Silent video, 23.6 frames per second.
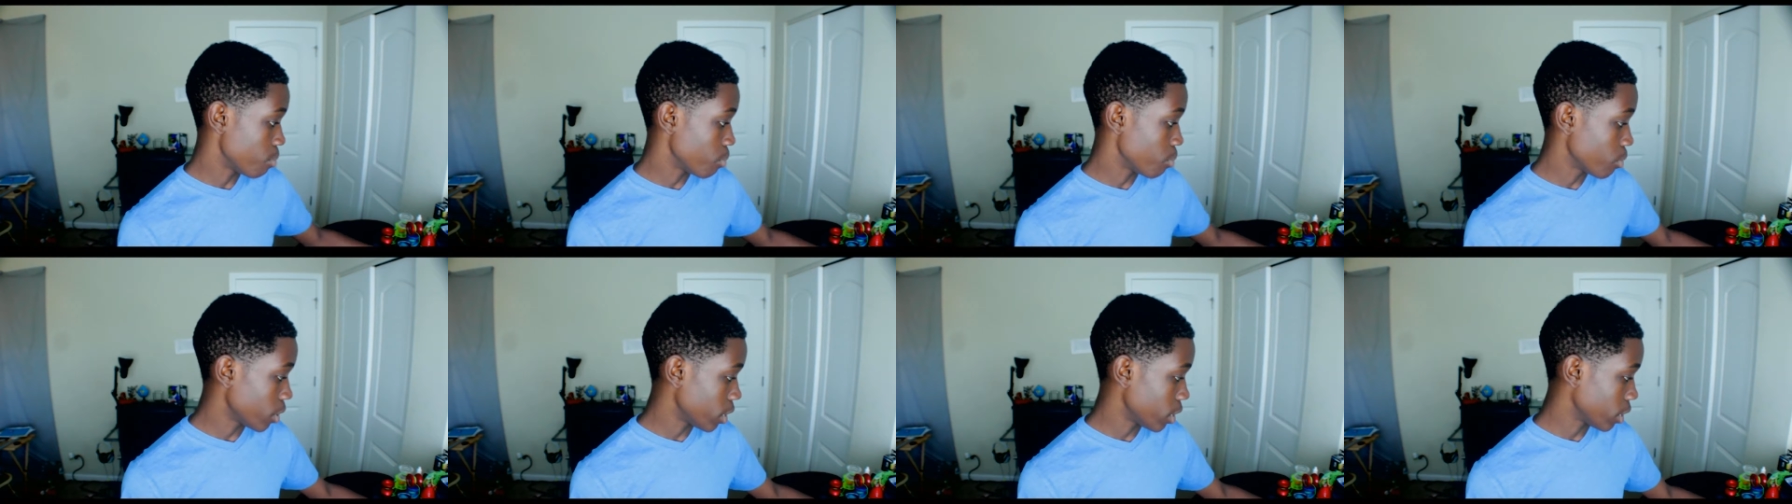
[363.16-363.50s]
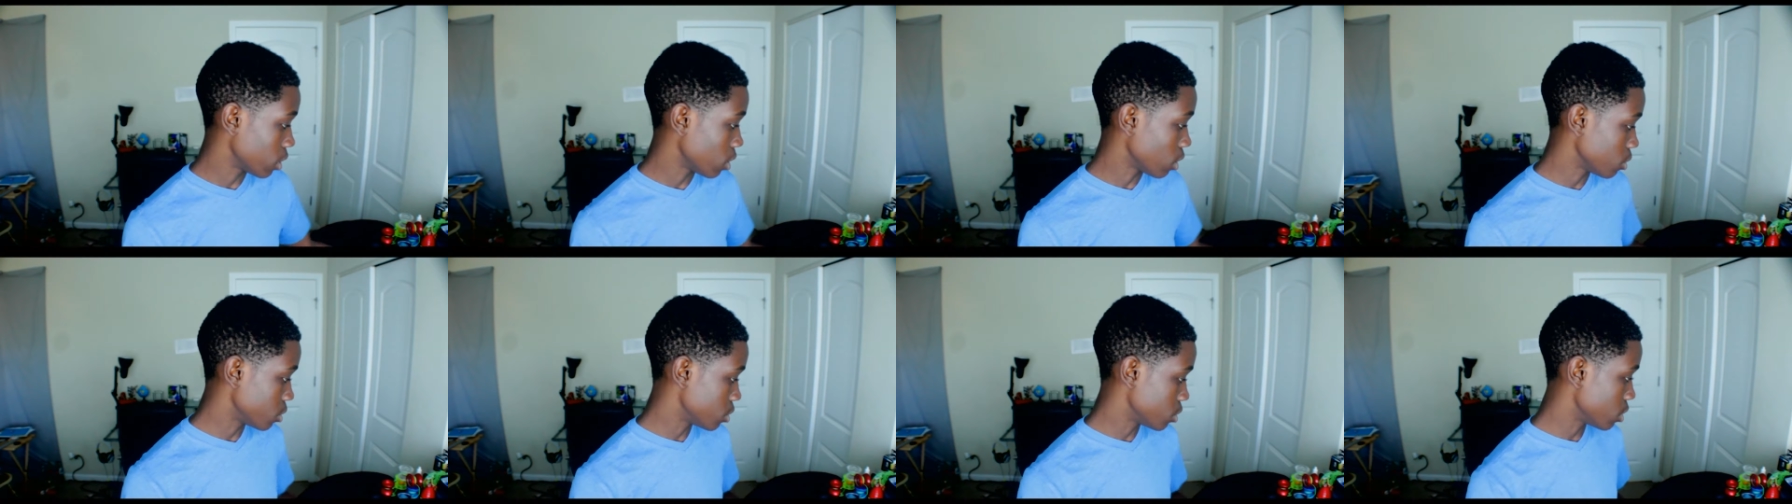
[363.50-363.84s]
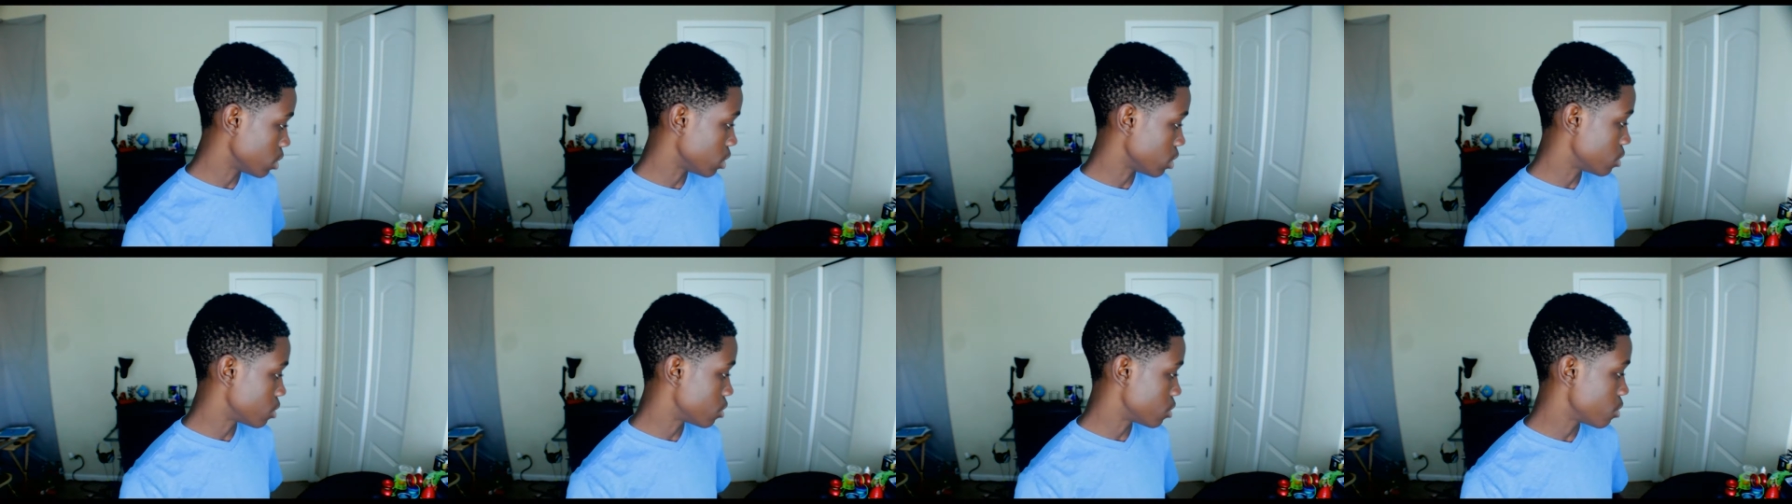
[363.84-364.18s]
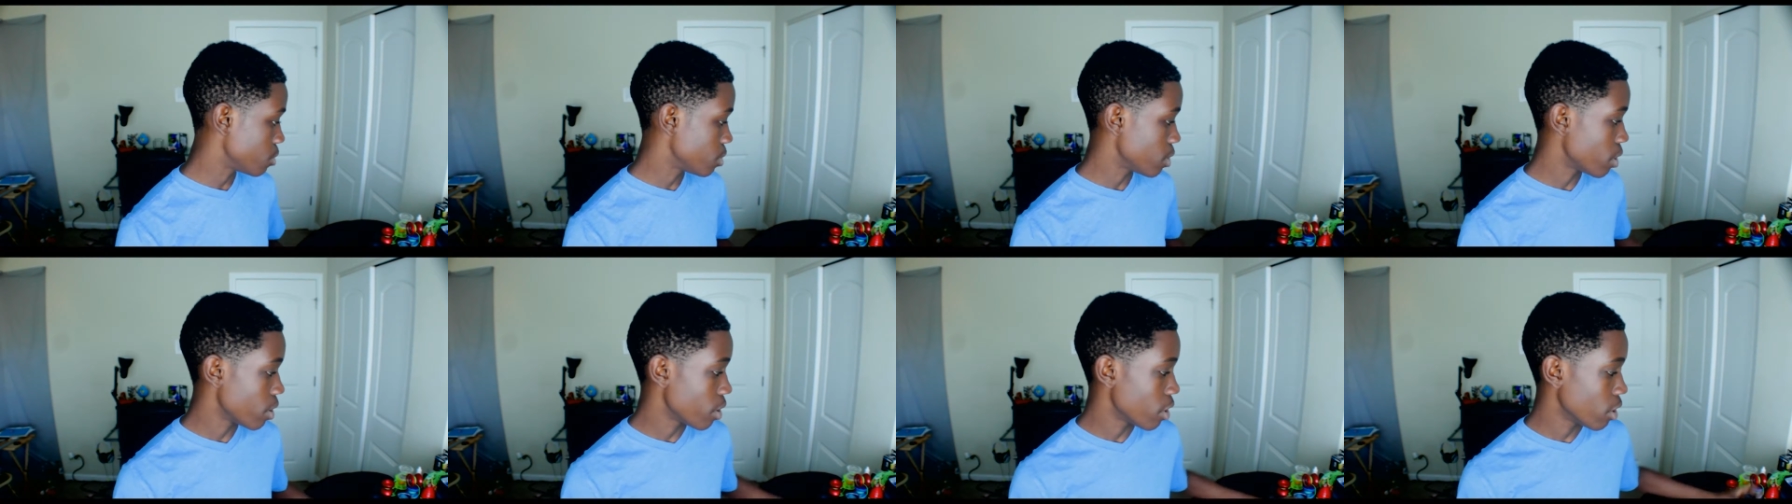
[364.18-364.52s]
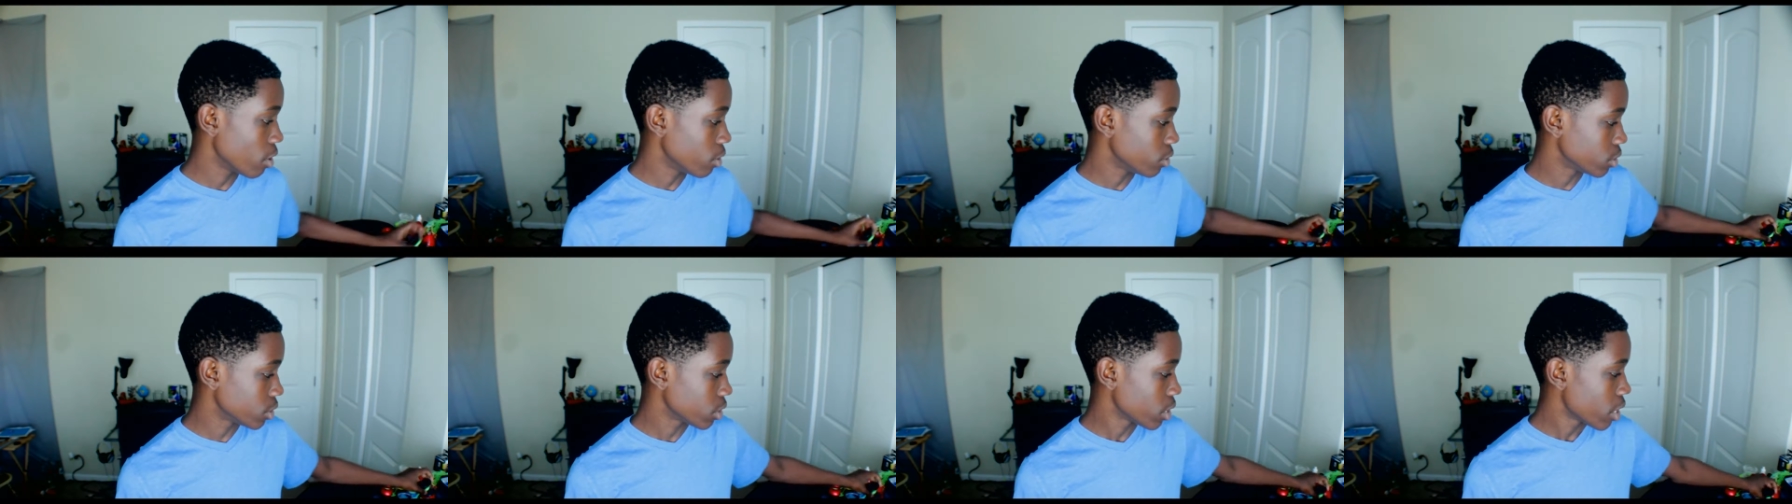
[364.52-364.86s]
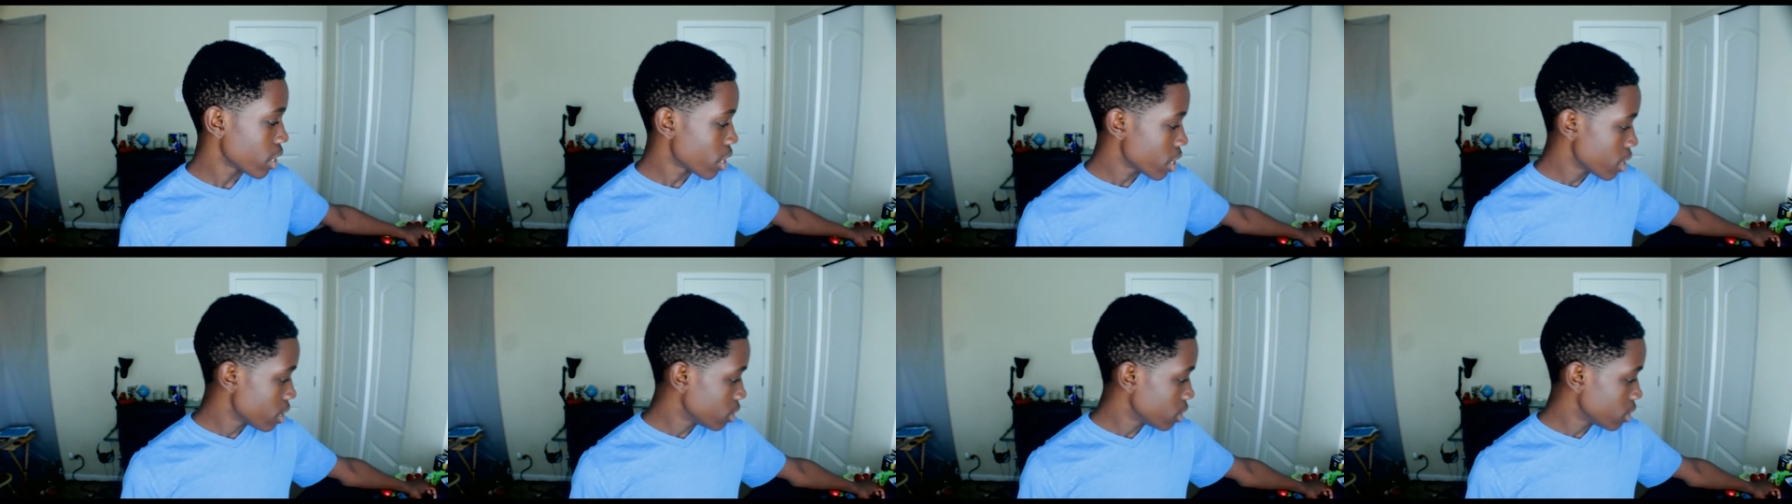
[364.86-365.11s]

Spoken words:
pretty close to these two yo-yos.